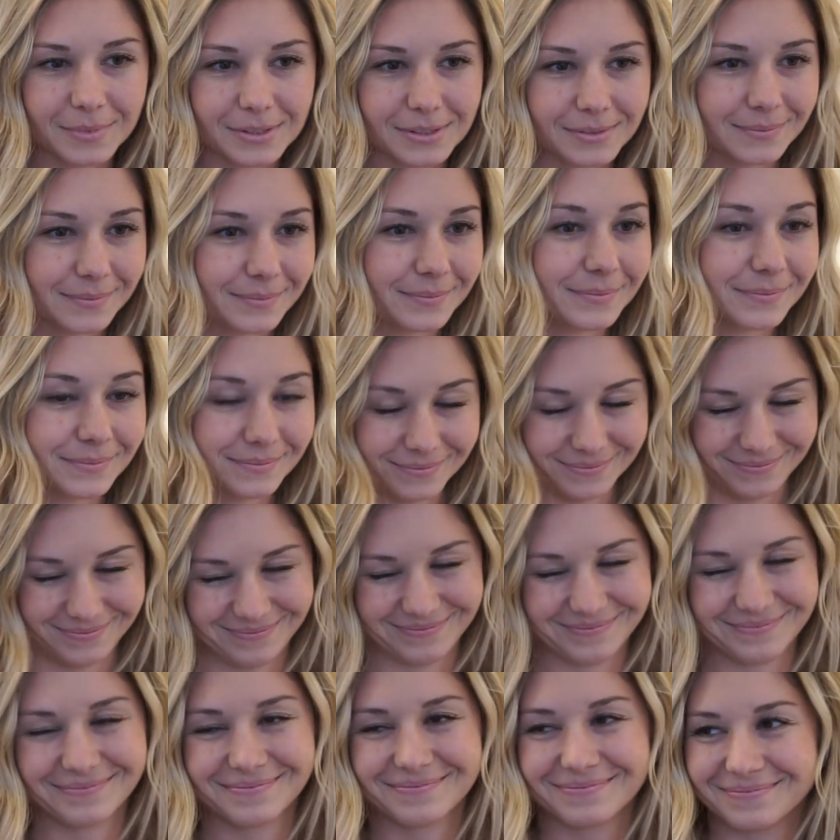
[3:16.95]
Yeah.
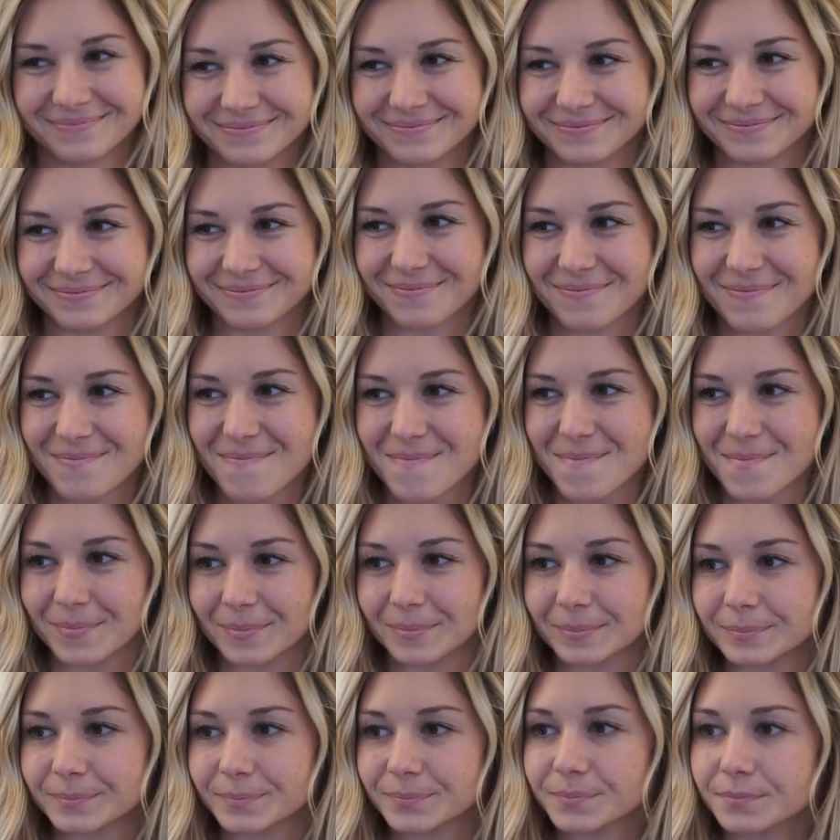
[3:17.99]
Brittany took
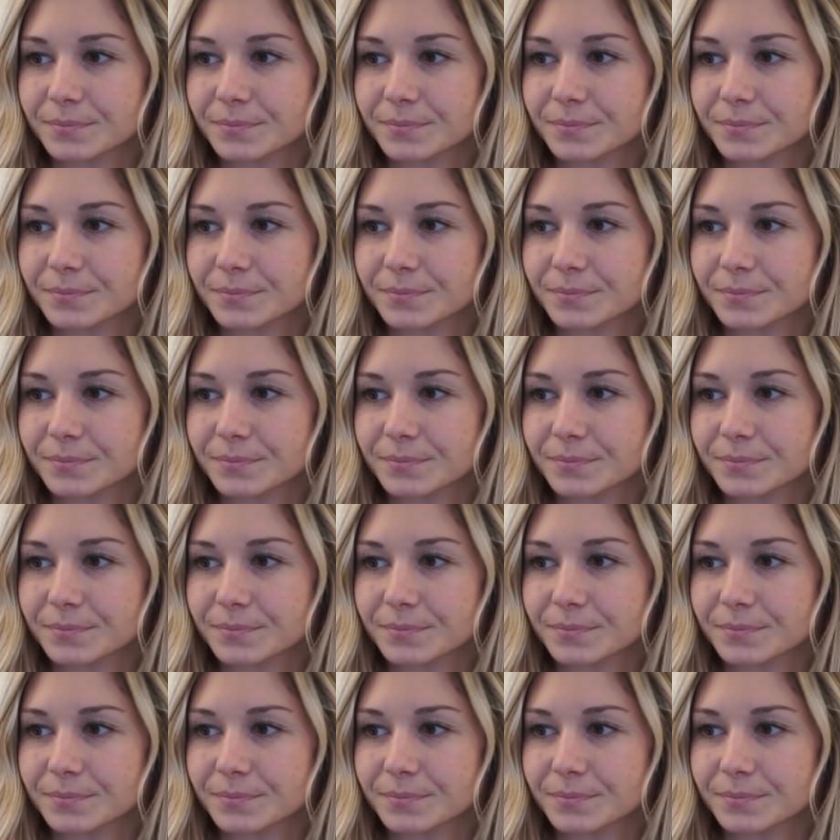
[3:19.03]
my.